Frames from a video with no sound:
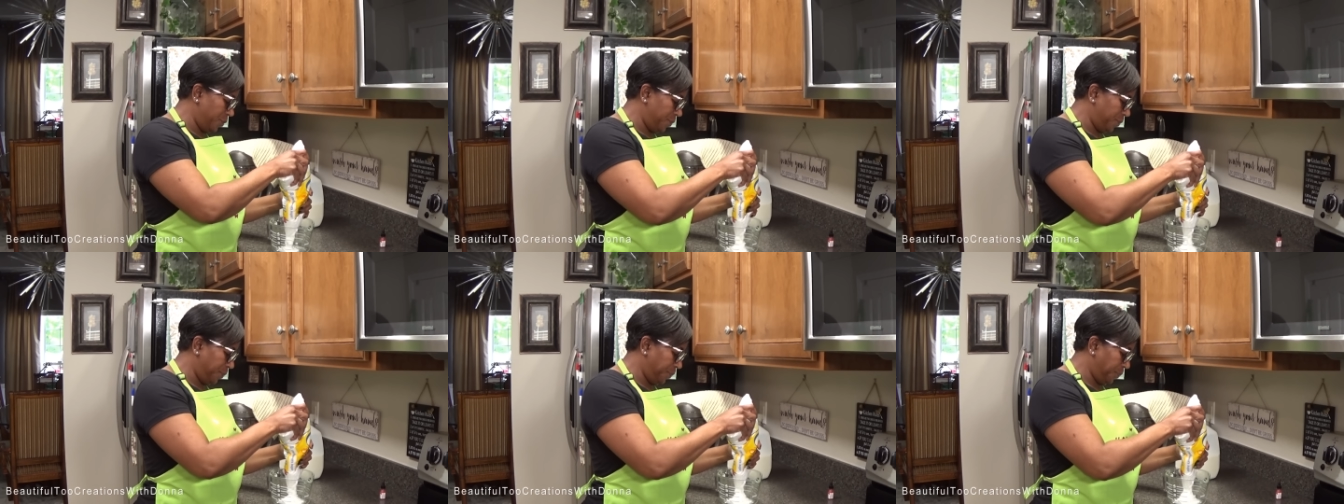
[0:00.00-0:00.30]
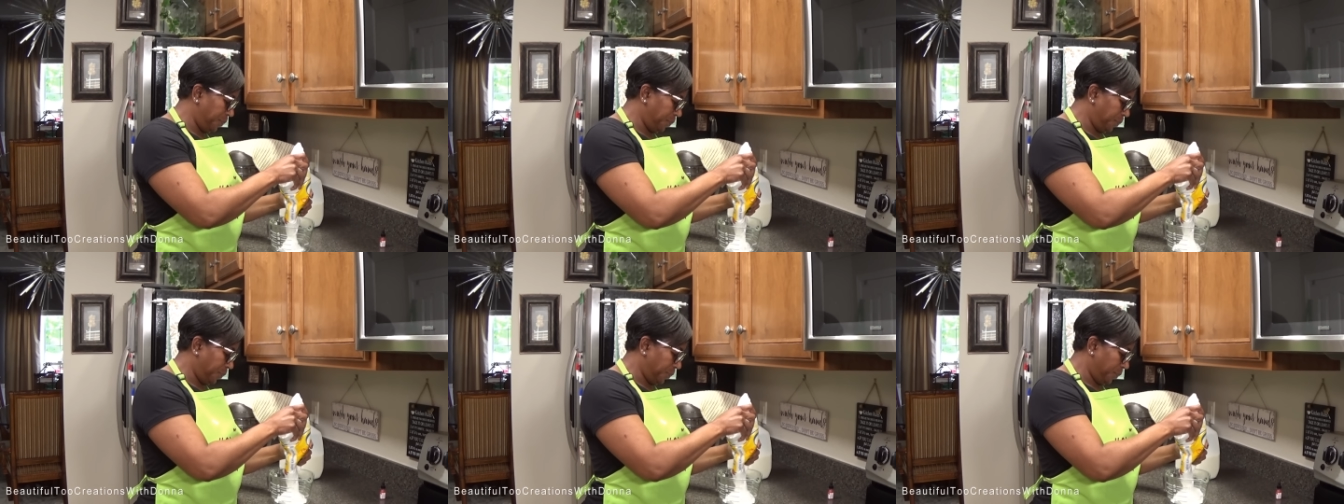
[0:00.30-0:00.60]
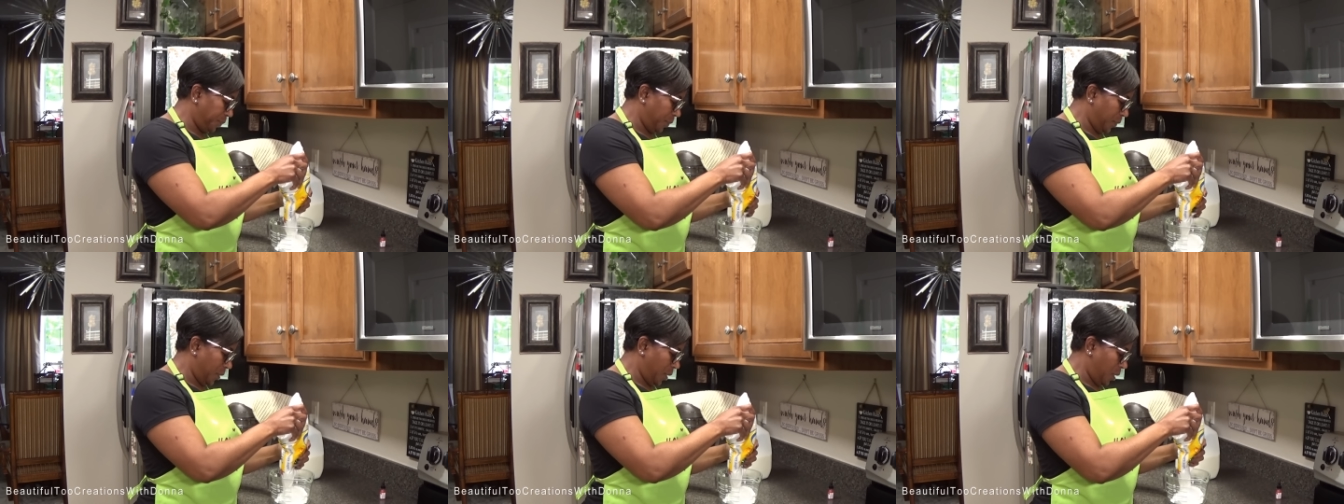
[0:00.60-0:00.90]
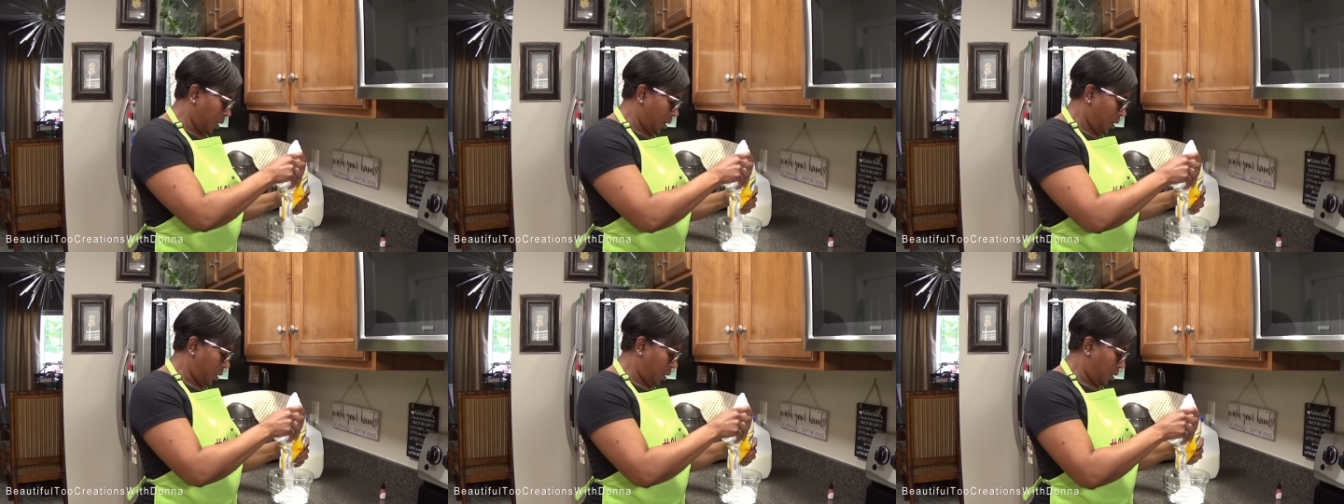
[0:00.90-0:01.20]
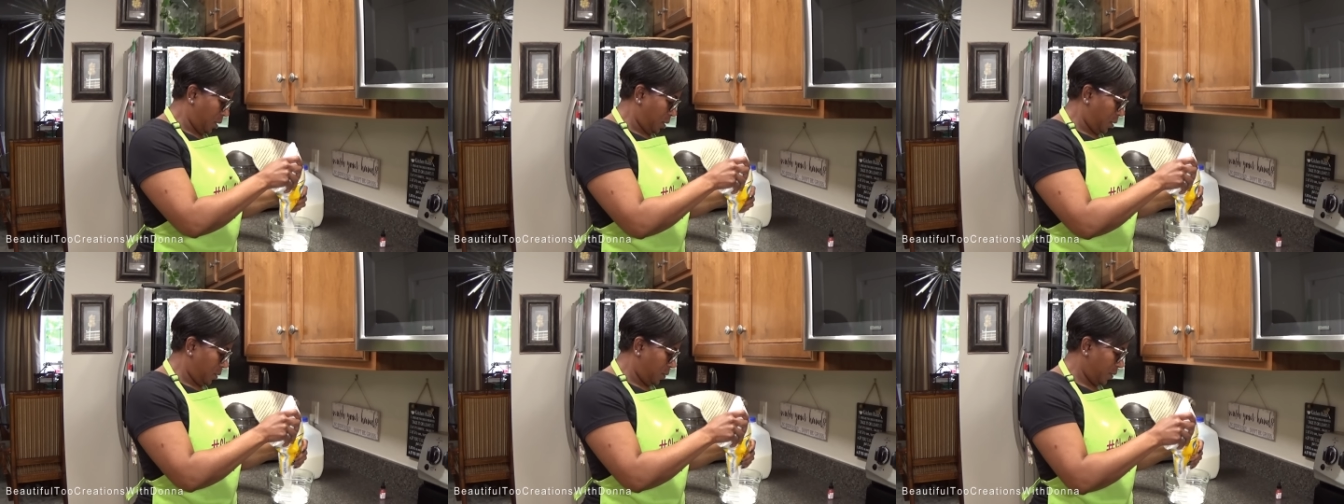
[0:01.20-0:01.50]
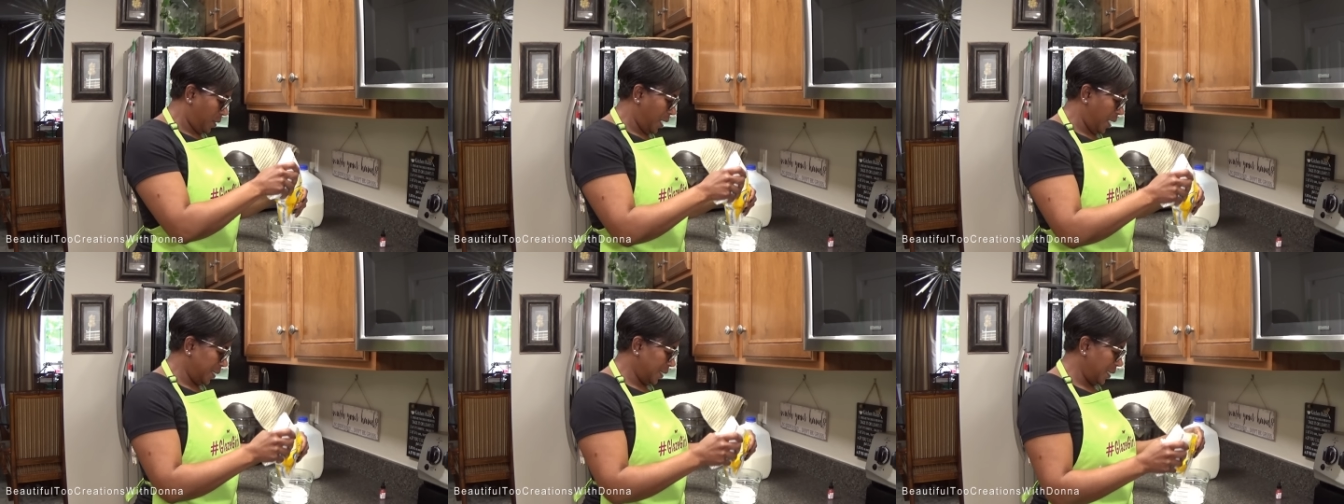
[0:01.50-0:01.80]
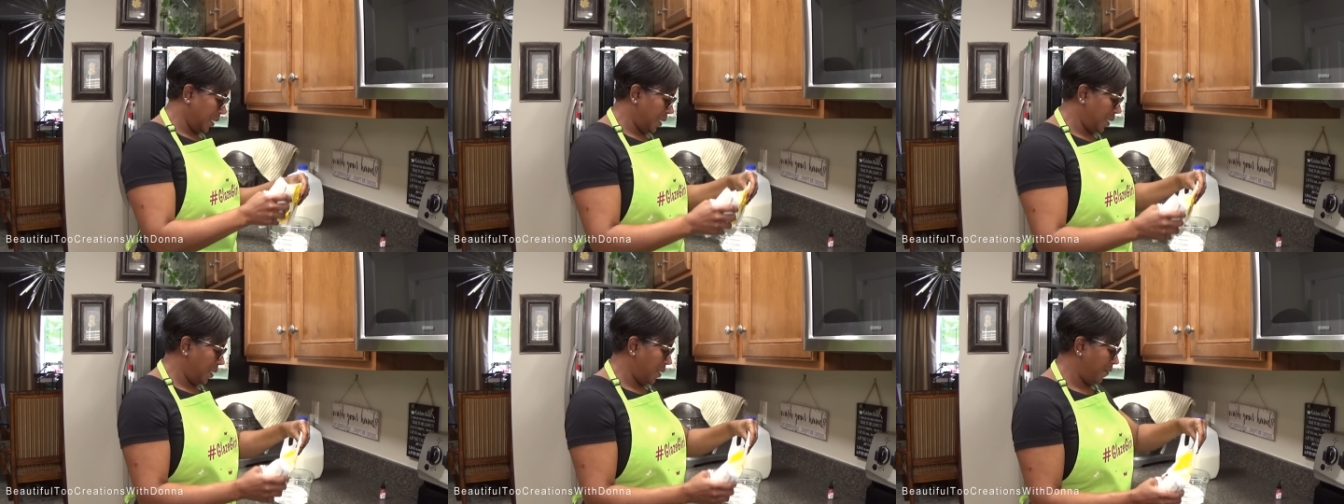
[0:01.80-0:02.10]
You
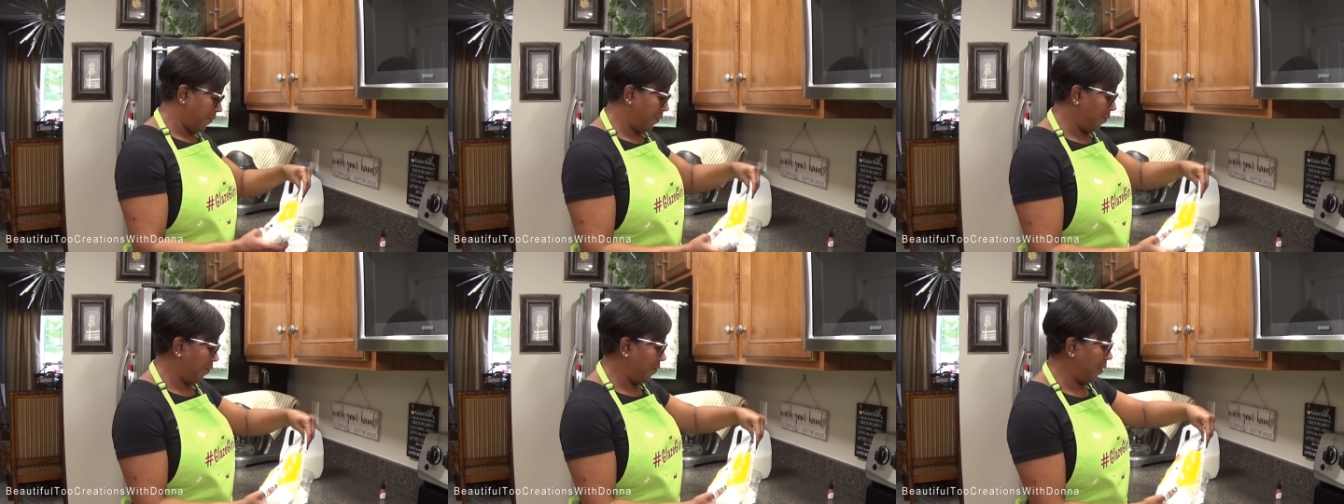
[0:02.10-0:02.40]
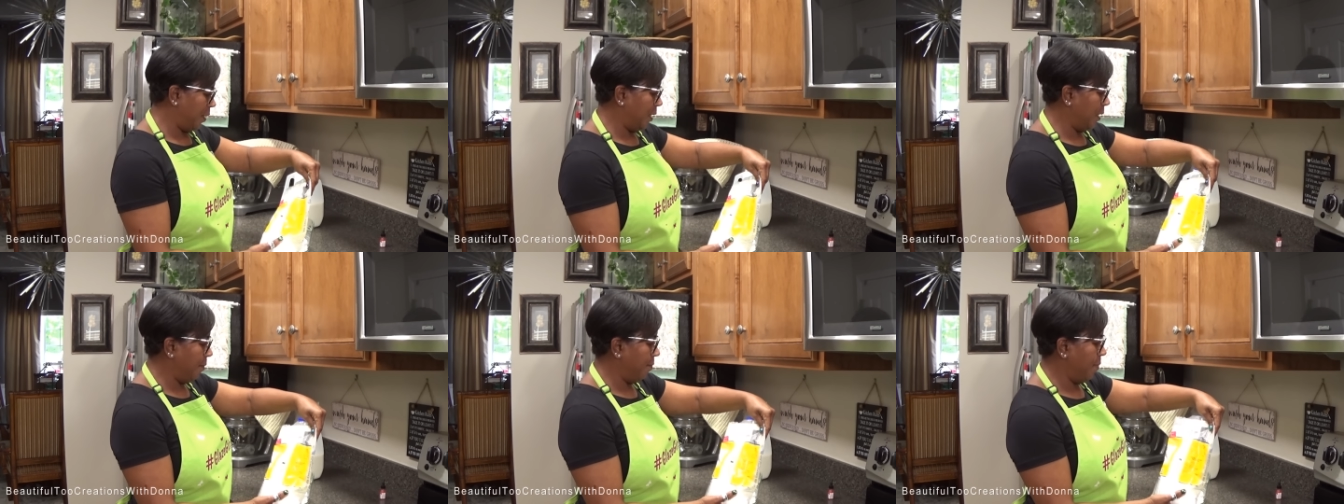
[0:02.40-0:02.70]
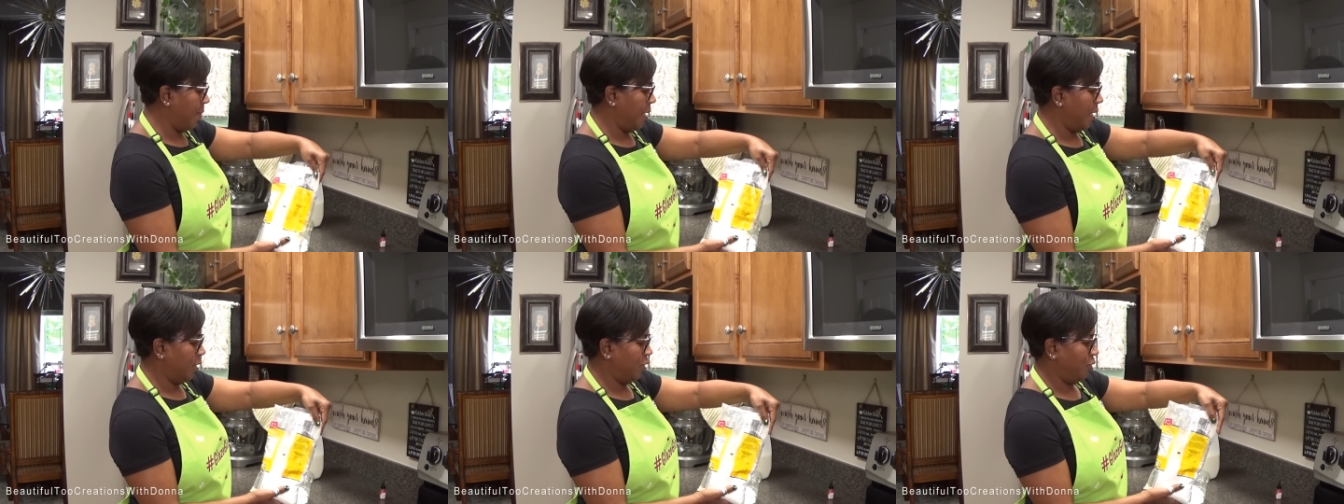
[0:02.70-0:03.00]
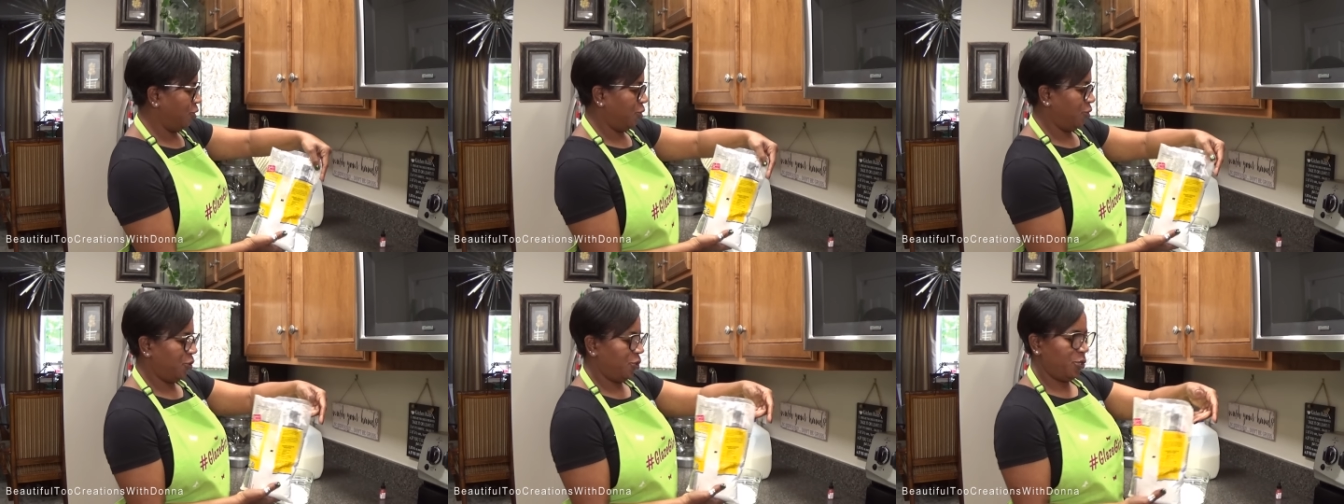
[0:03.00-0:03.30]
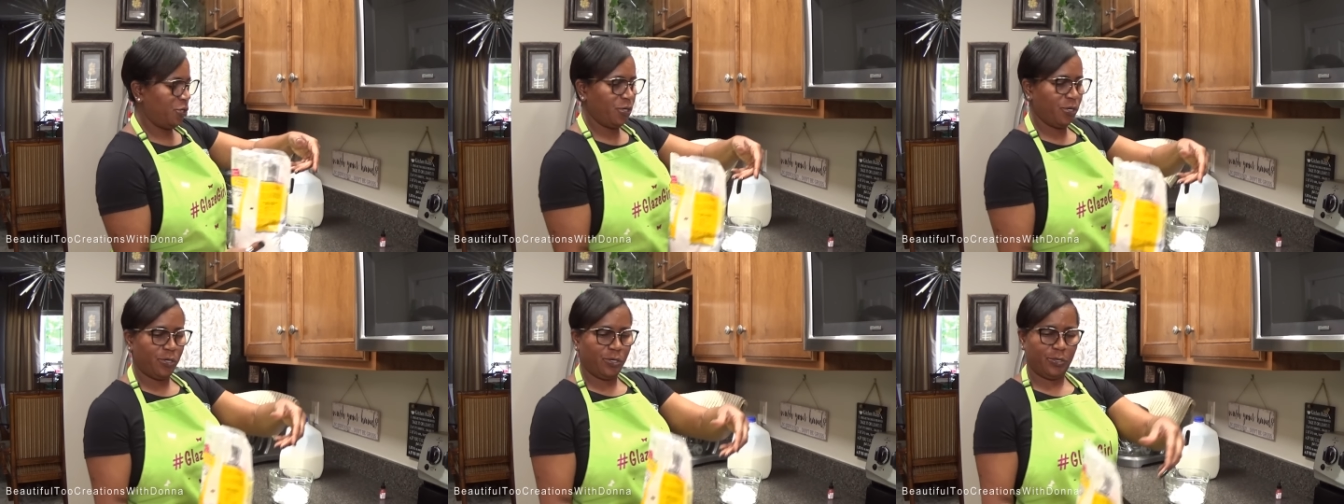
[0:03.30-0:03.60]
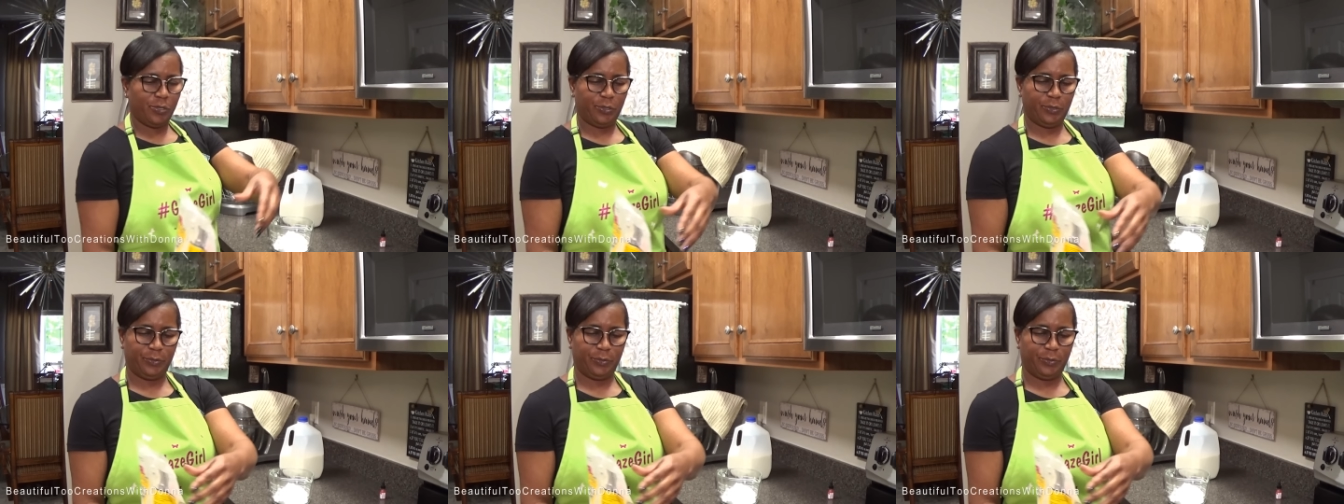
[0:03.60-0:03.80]
guys, I never really measure.